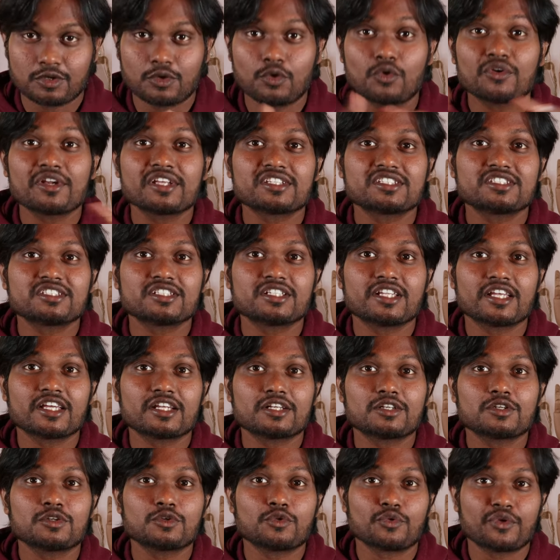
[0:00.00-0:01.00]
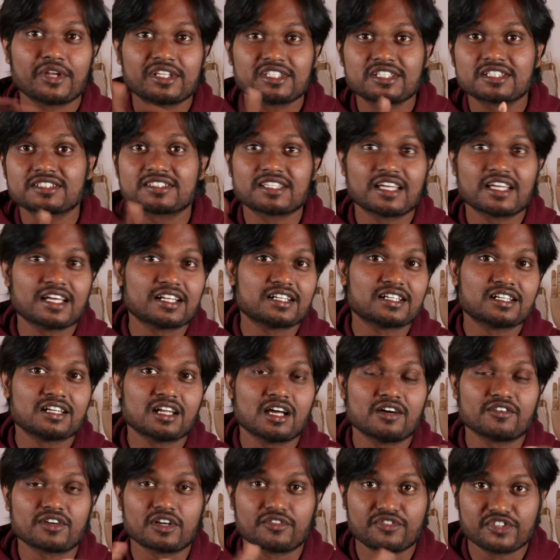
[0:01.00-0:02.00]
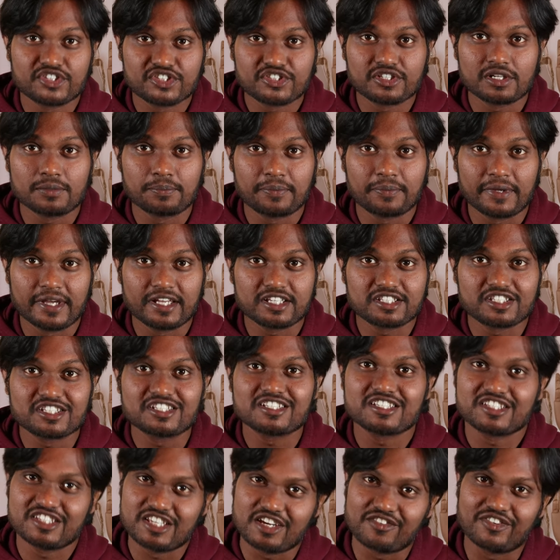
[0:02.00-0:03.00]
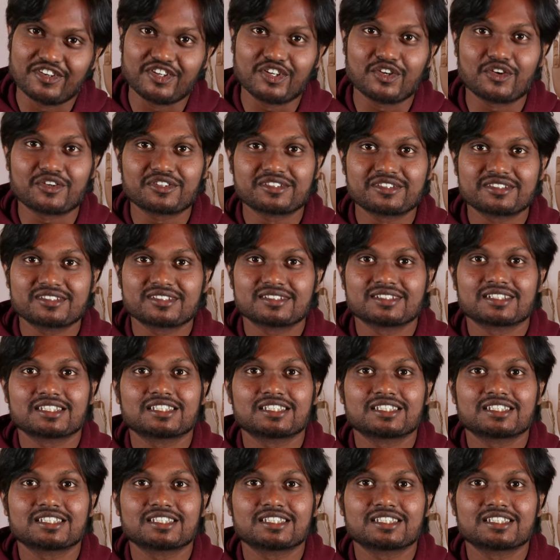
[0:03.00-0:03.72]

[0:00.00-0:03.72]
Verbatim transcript: don't hesitate to reach us at our official page, Jaffrey Talks.